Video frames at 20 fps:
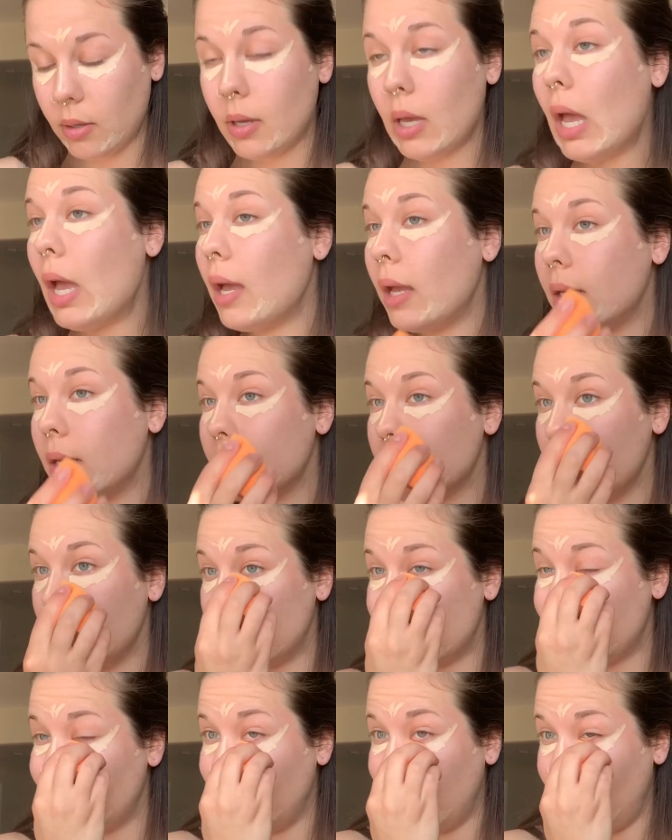And
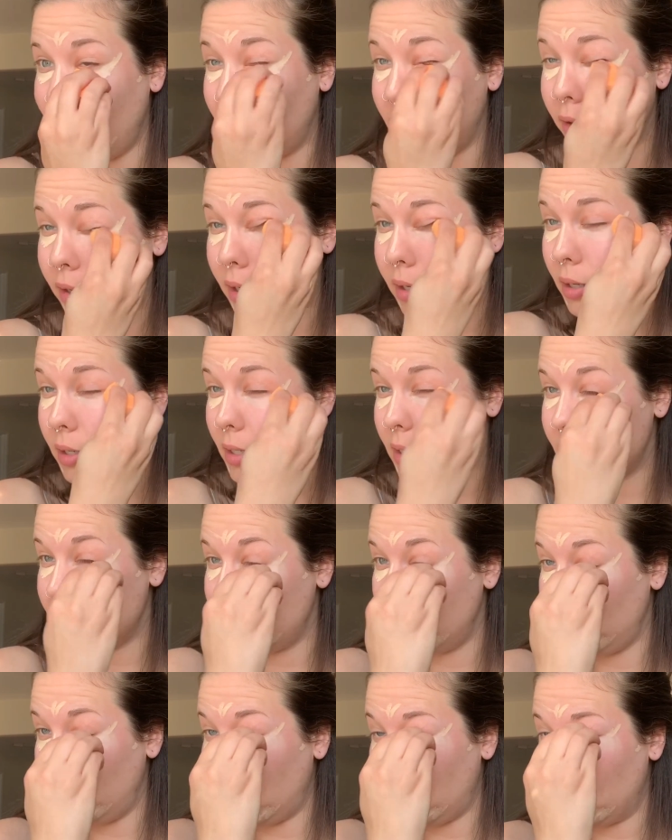it's very clean. It doesn't
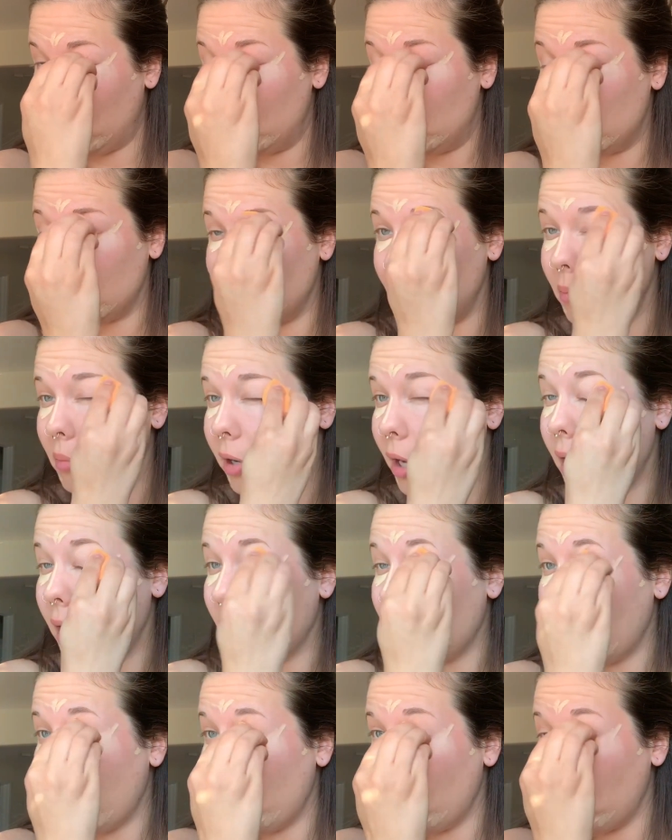make my skin break
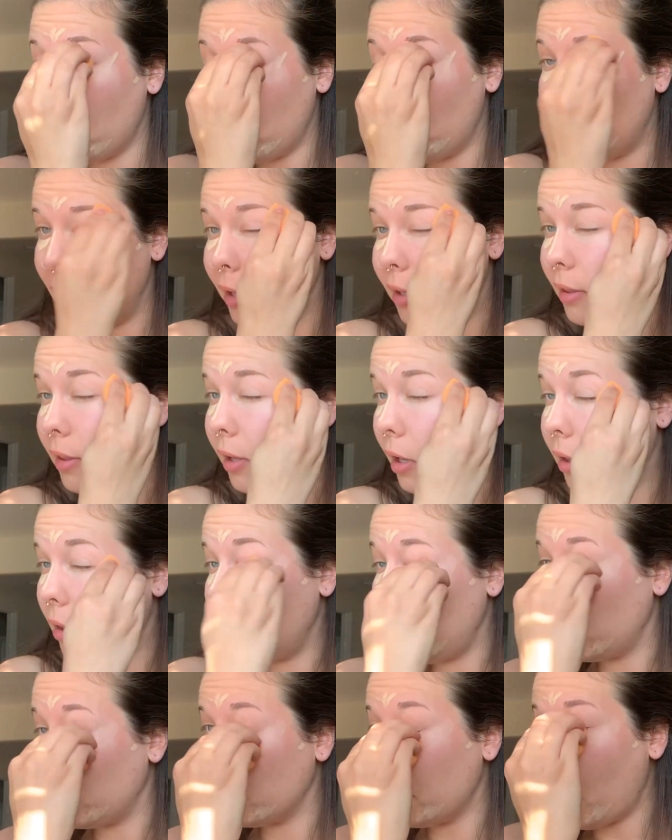out, anything
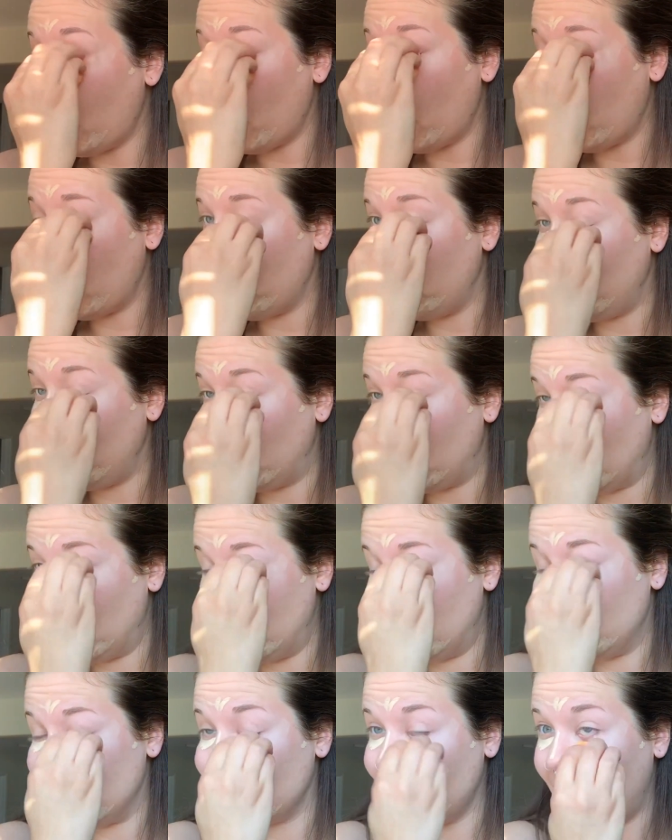like that,
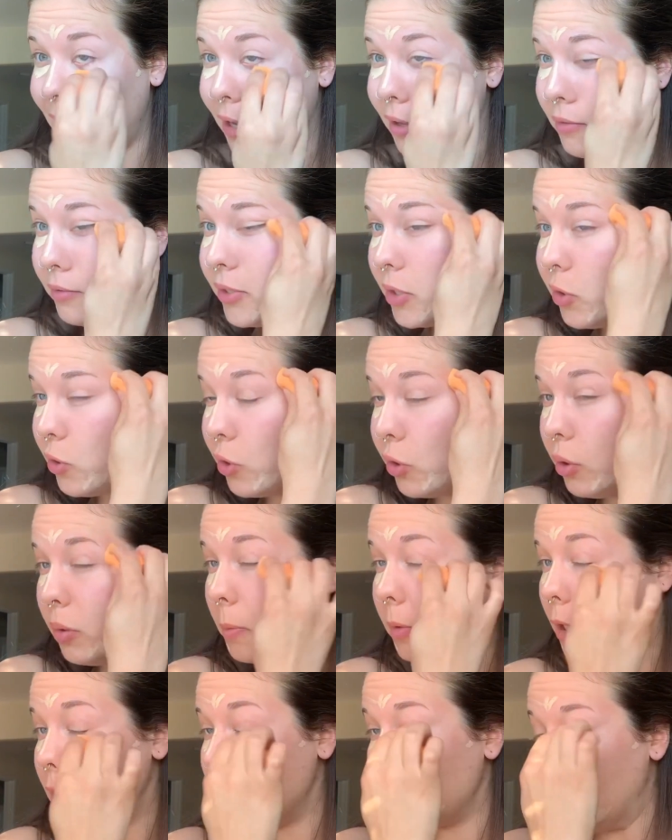because I have
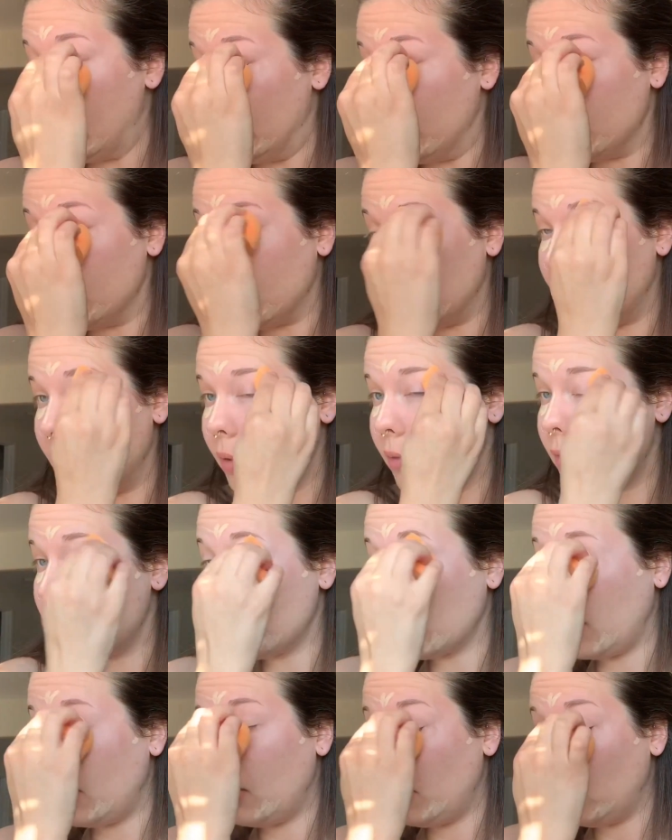super sensitive
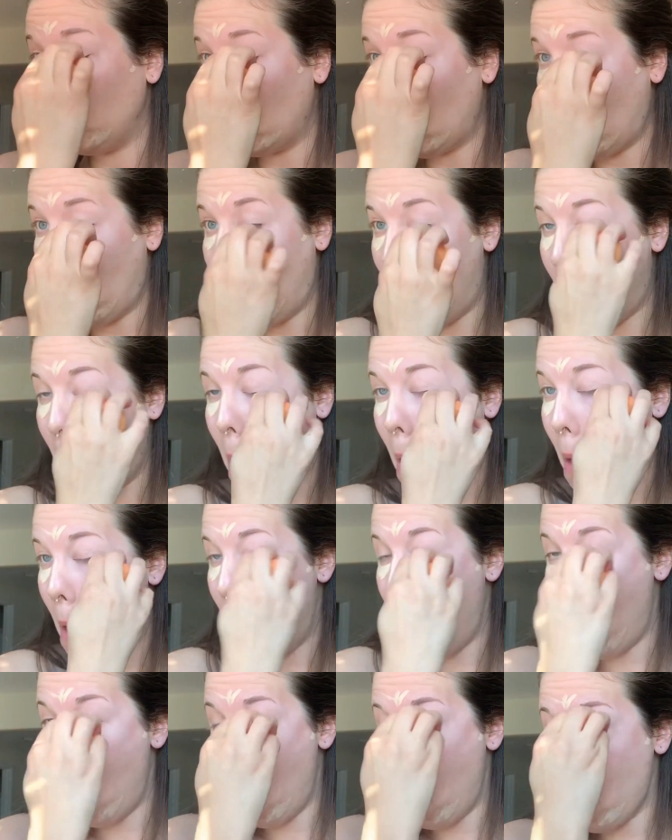skin.
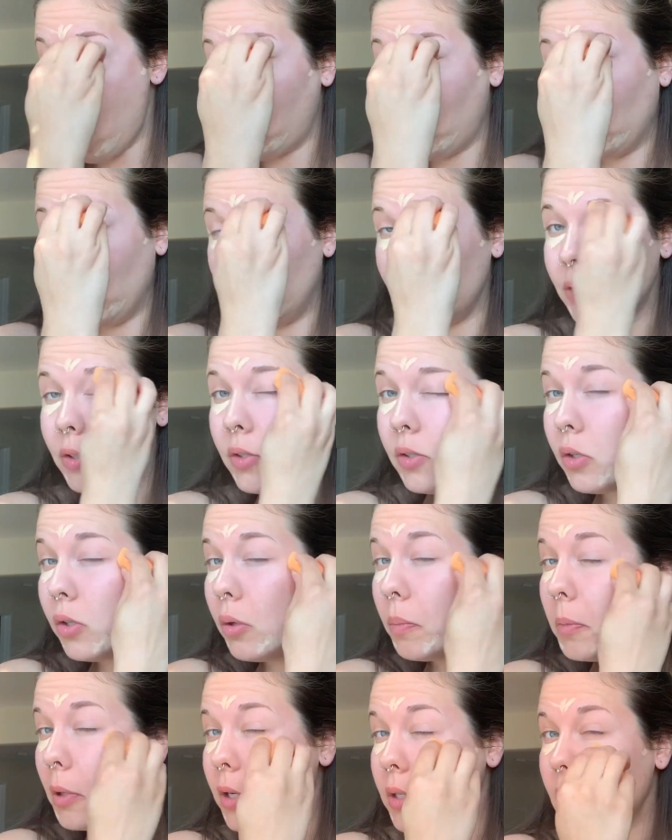Like
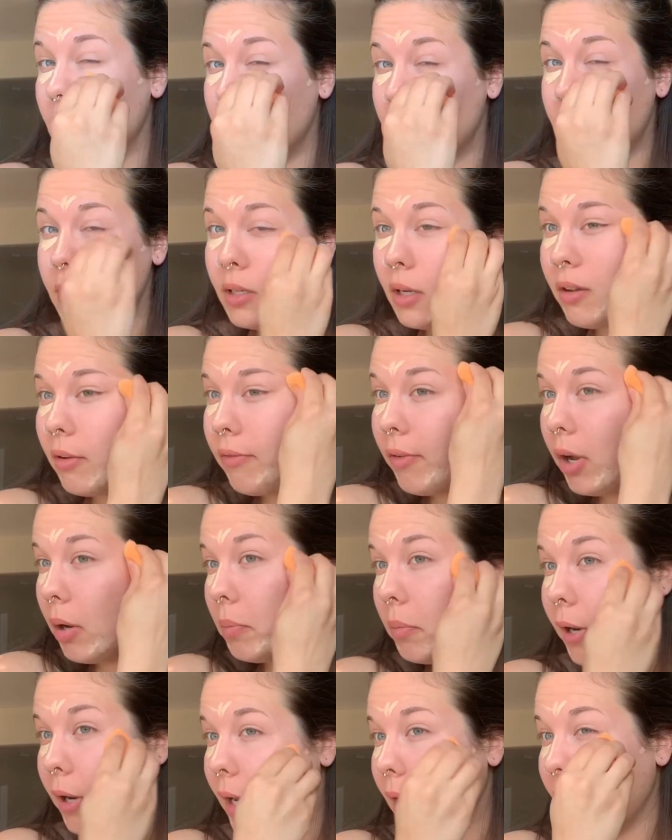super sensitive. I'll
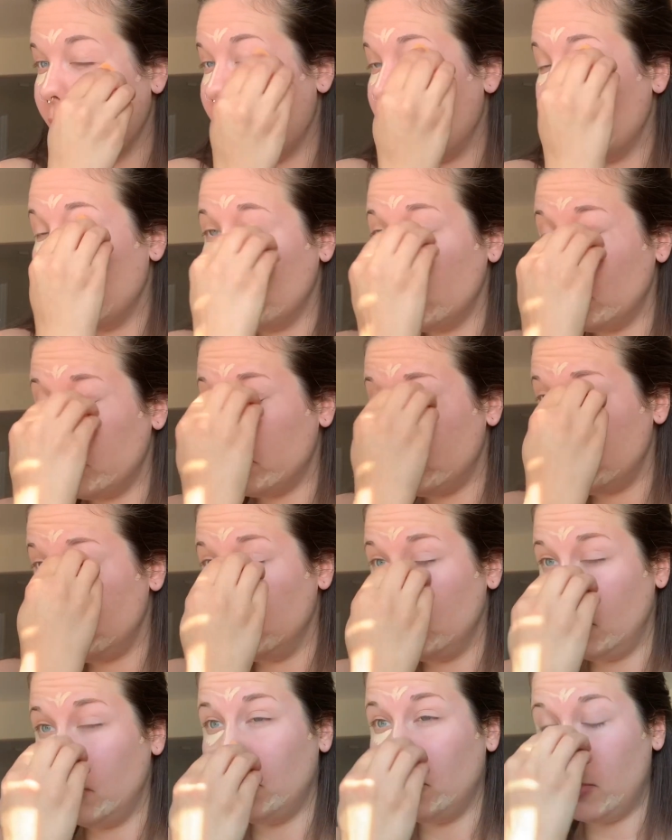break out
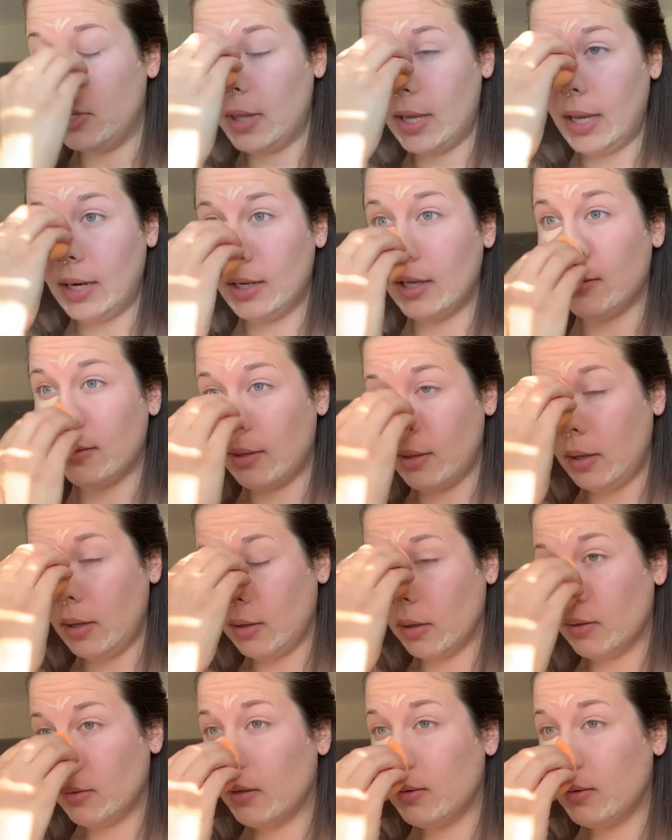with anything.